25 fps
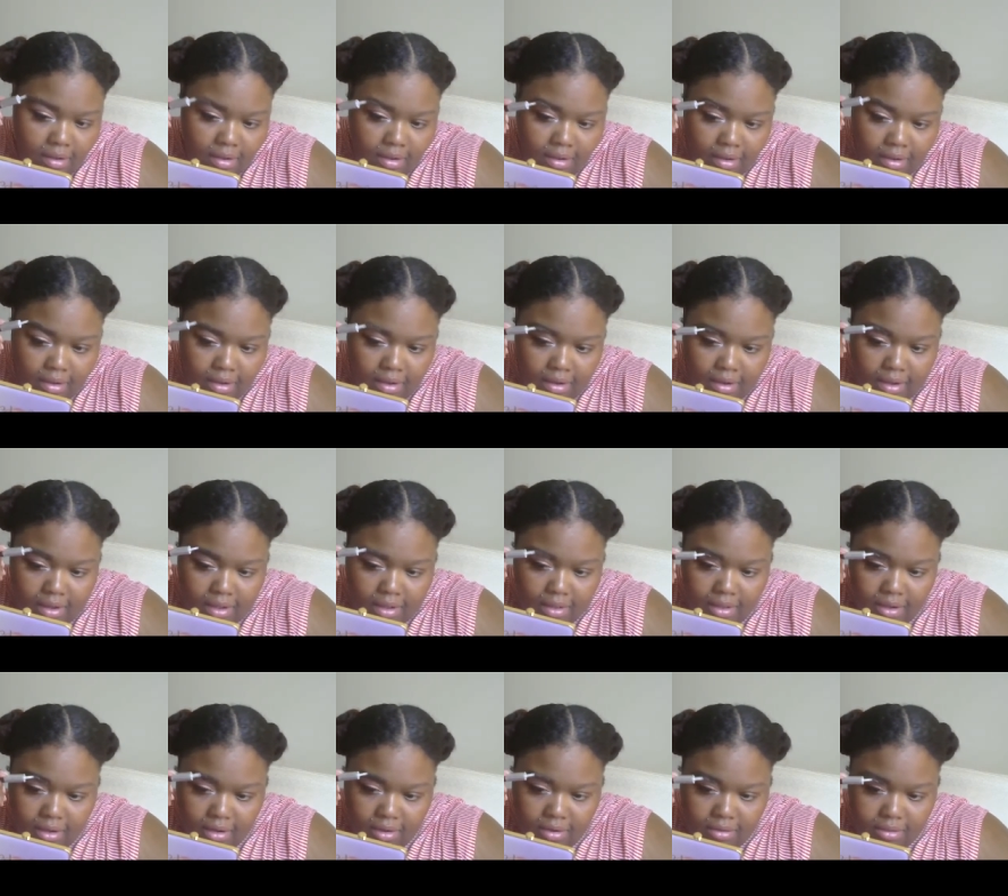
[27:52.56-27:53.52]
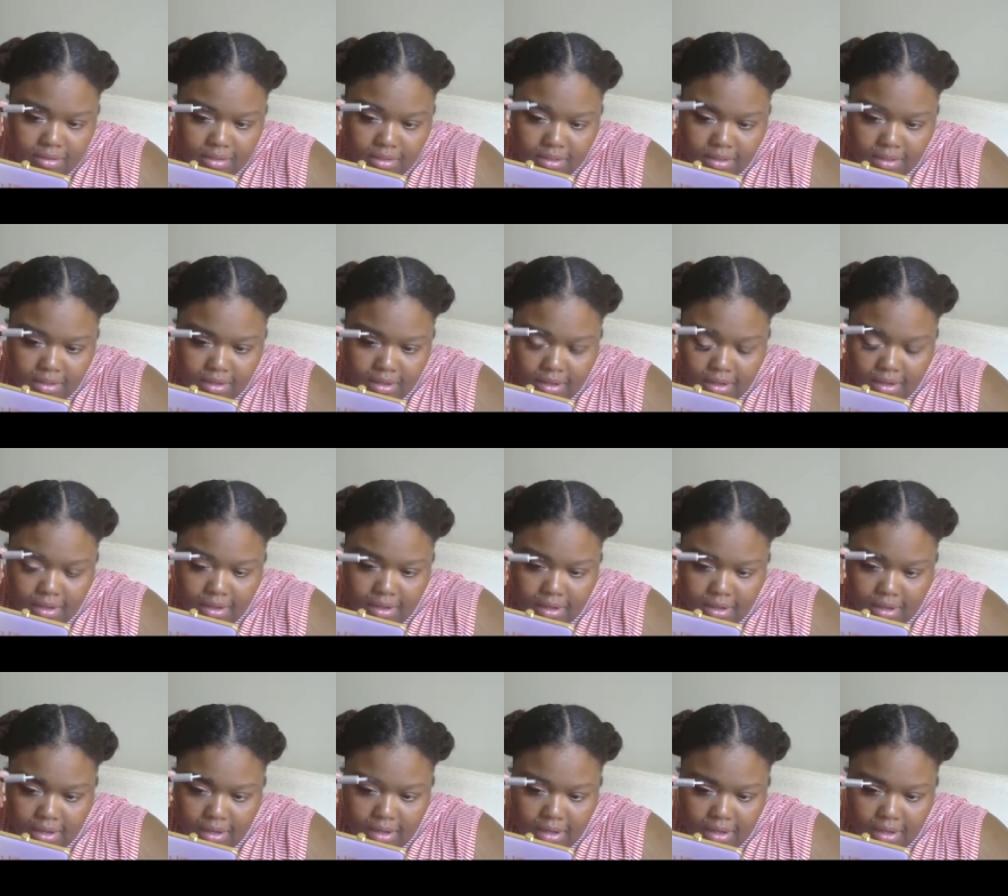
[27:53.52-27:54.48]
and get those
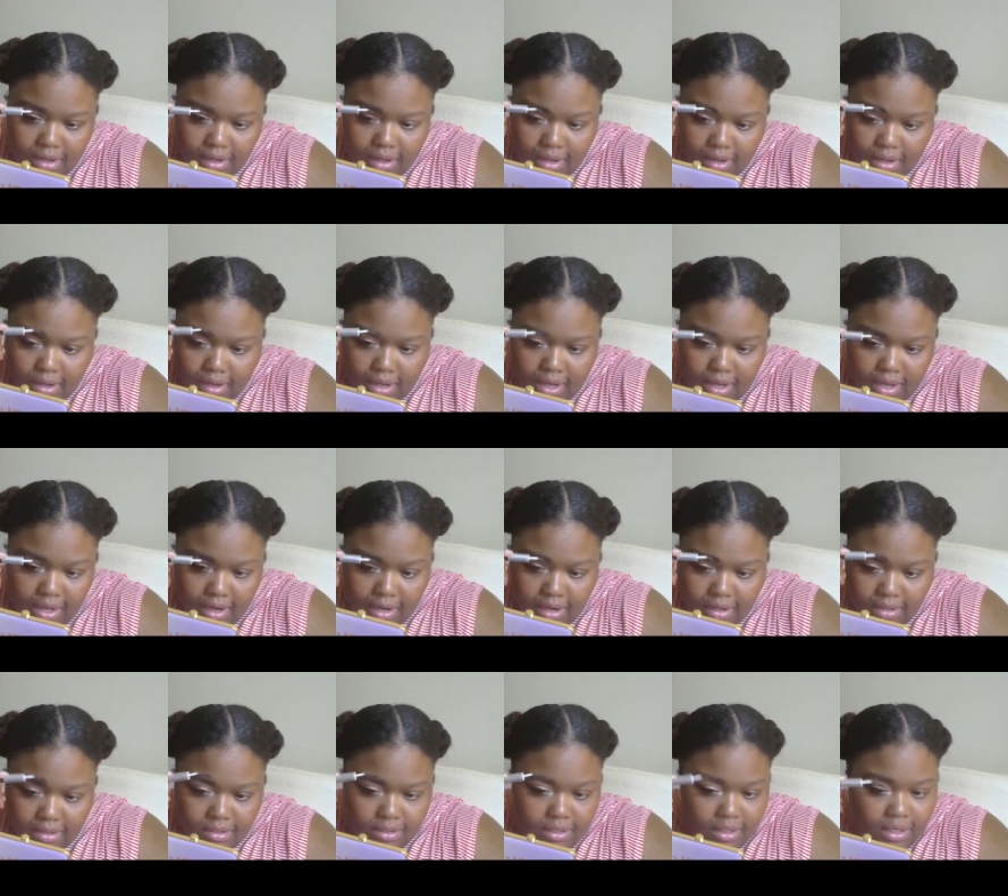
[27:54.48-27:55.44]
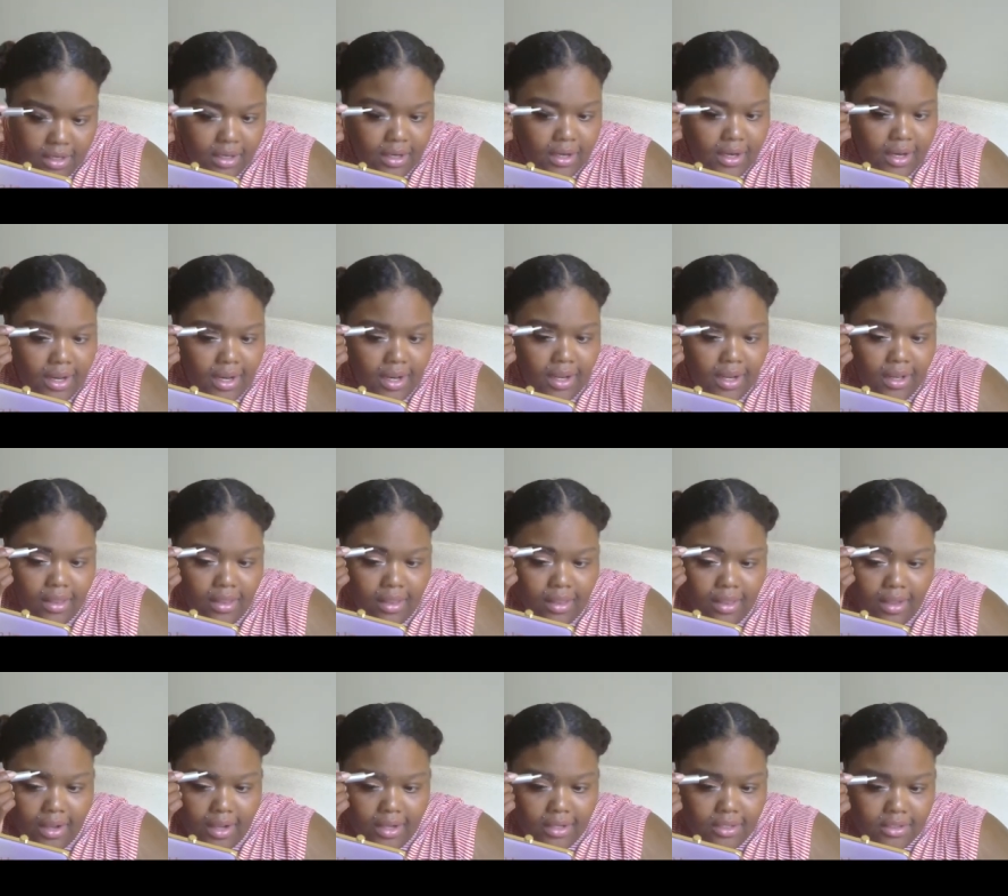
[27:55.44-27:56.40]
hairs looking like
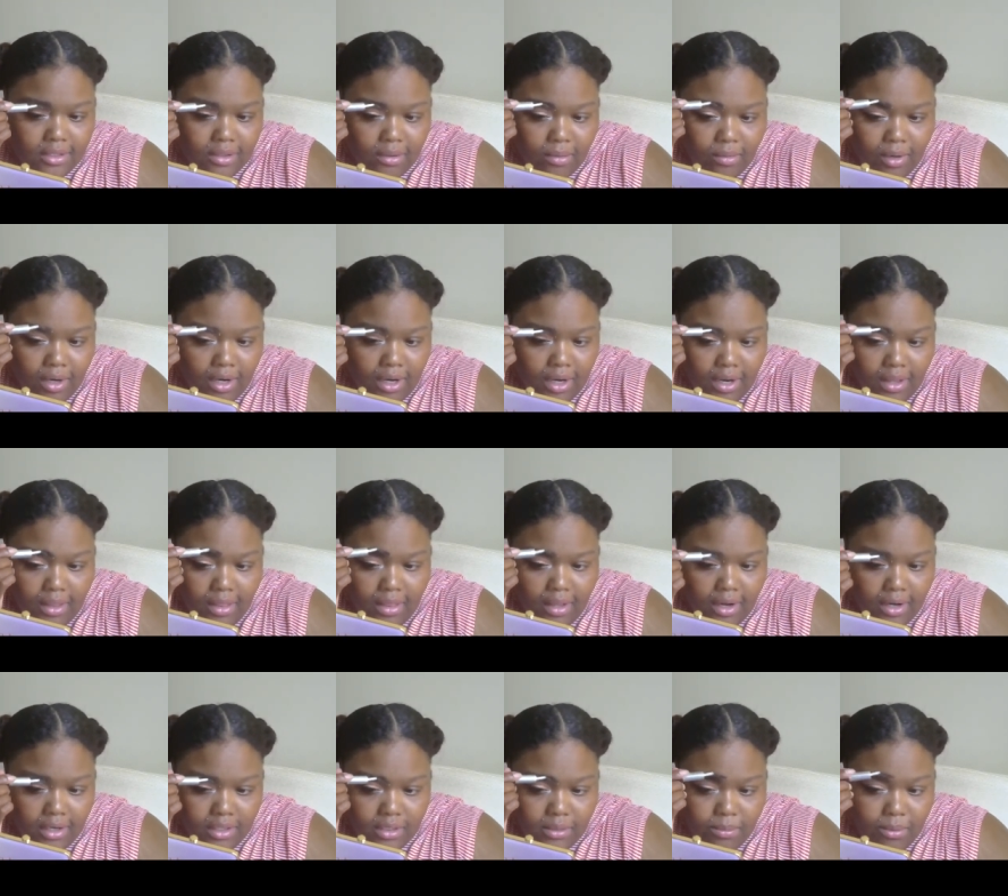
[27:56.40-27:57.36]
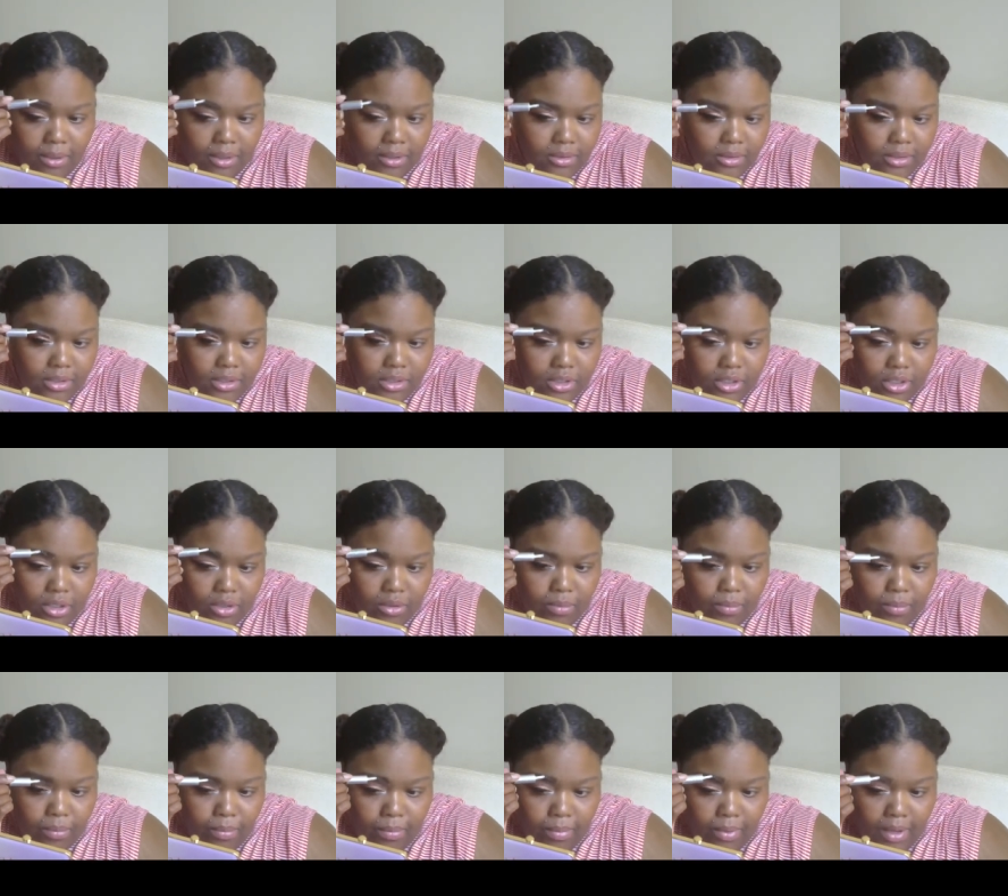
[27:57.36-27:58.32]
that's where they're supposed to
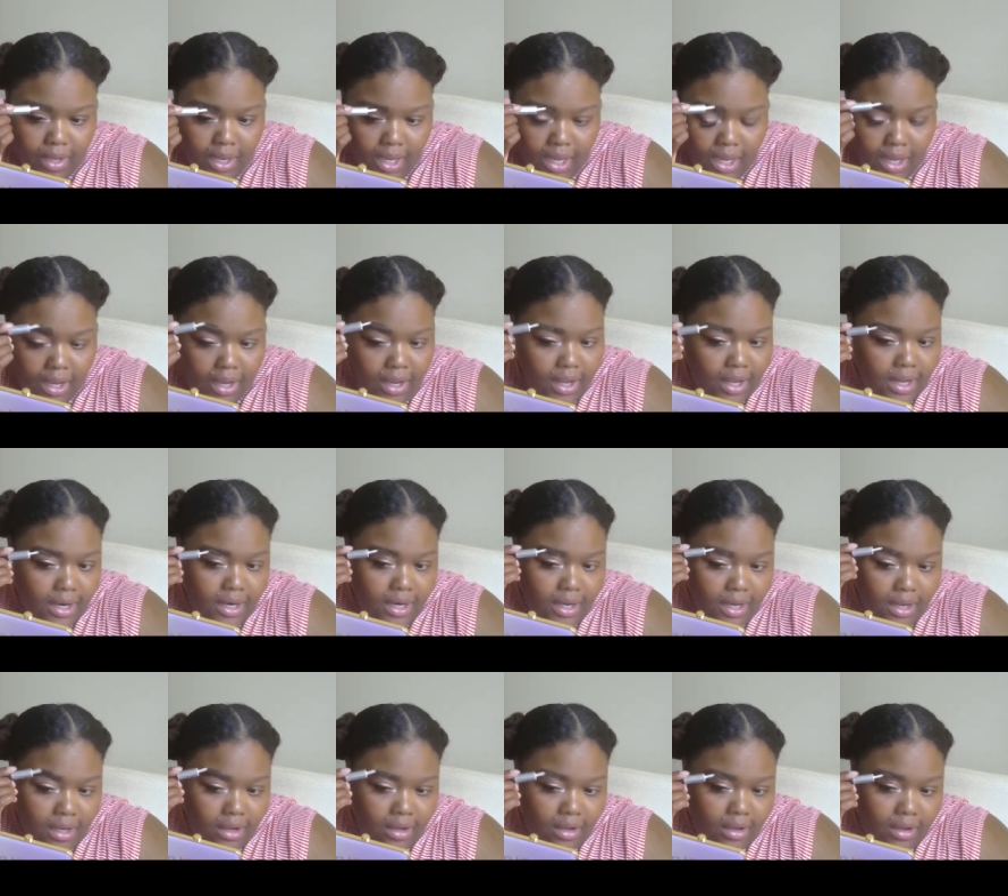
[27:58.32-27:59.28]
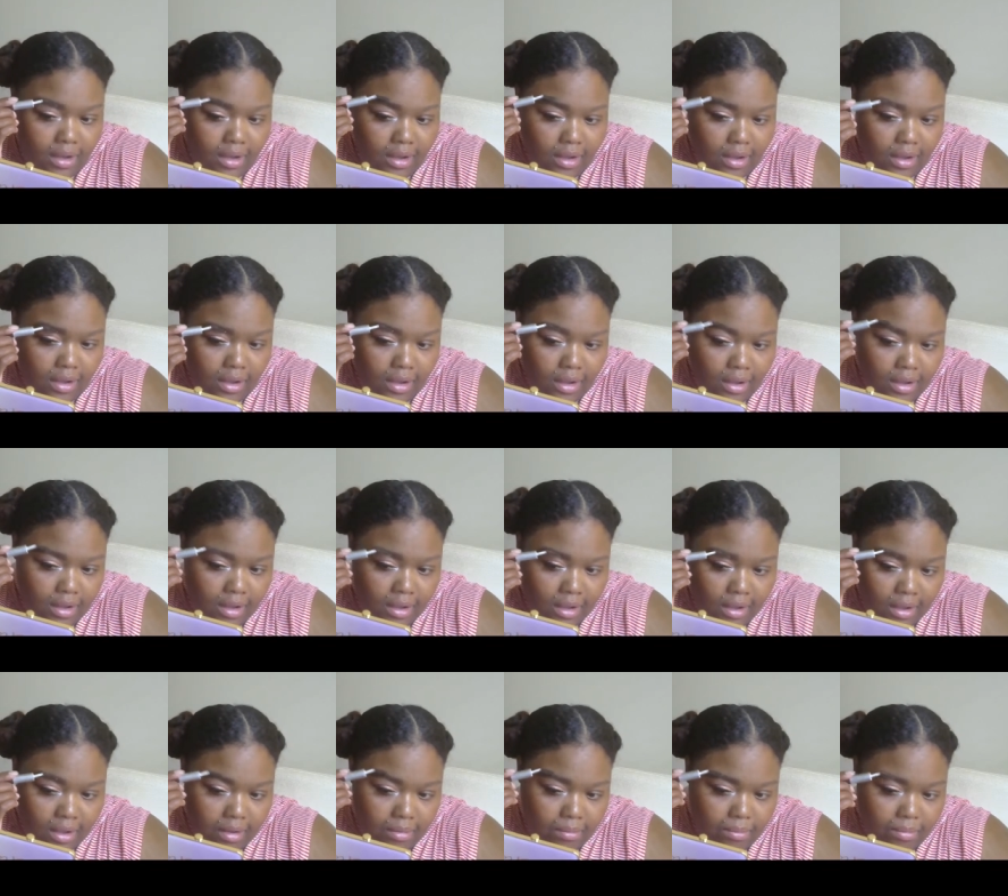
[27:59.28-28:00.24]
be honey
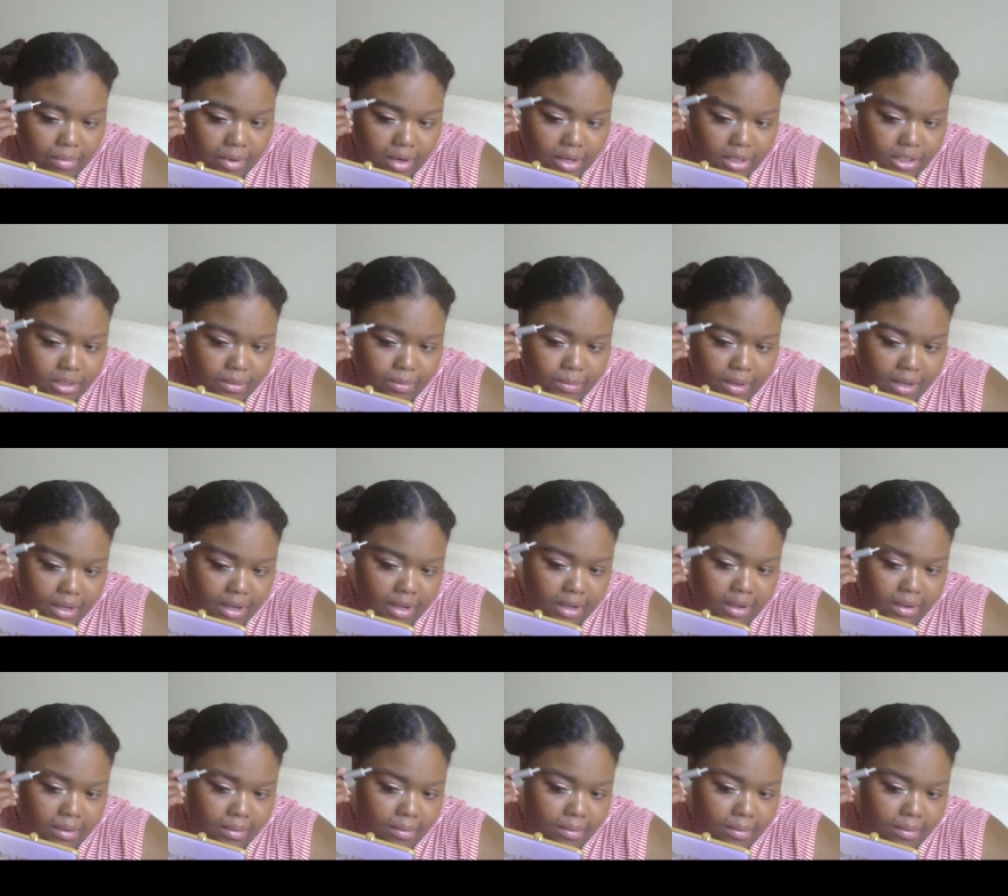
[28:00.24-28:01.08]
and brush them up